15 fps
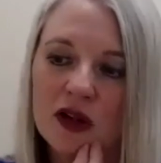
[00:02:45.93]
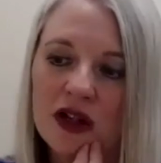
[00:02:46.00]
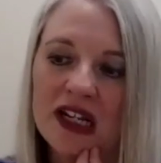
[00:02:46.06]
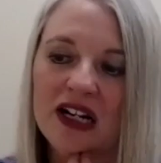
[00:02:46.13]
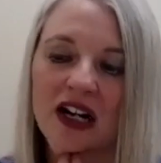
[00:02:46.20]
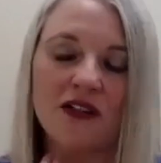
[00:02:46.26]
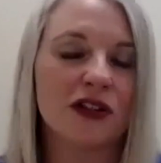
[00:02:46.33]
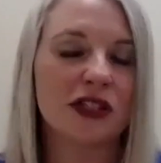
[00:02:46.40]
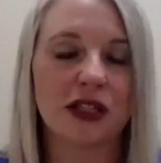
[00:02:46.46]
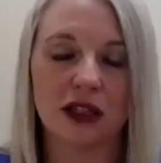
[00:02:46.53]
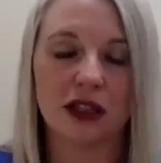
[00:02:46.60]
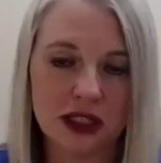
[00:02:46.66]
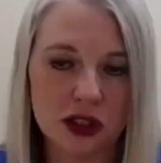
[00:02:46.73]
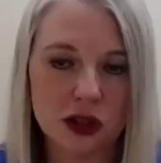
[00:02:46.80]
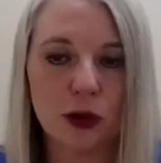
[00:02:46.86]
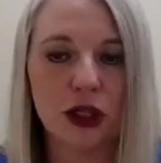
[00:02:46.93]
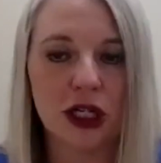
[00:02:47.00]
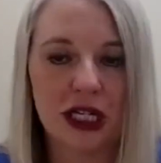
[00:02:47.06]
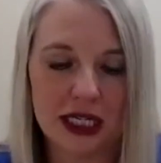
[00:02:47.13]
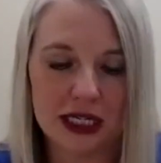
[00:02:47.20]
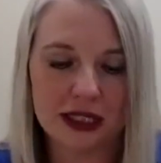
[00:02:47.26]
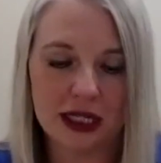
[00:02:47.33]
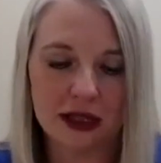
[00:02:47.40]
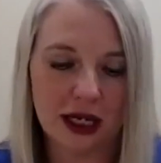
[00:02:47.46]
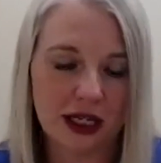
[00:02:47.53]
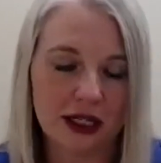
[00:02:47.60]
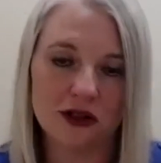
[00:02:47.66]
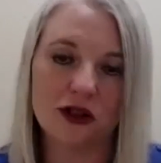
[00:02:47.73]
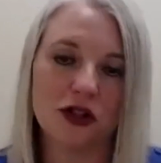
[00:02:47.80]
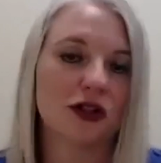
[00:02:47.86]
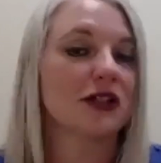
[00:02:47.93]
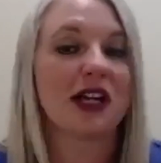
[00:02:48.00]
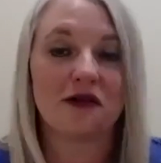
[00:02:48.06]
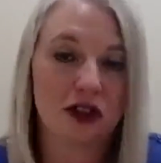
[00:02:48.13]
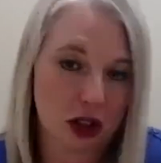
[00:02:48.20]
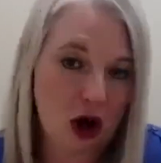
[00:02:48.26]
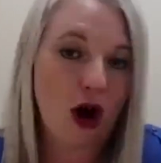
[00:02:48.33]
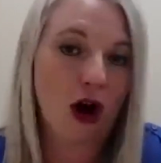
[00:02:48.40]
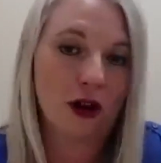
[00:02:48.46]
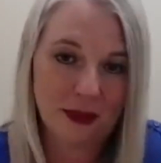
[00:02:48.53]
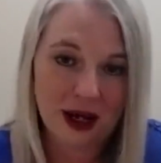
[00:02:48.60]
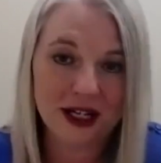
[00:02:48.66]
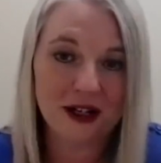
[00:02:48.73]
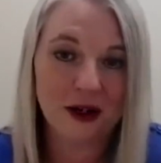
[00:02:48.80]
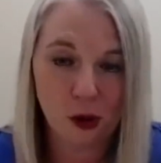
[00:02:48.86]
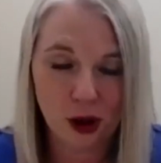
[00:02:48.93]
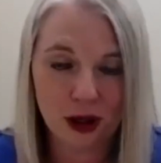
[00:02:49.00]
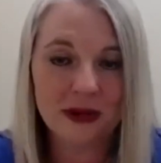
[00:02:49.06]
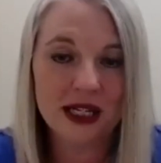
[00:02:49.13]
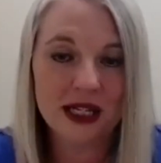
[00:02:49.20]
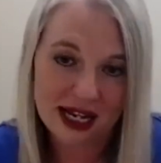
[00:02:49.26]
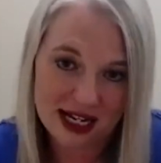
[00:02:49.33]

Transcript: In our facility, it's pretty easy. They just have to call and make an appointment,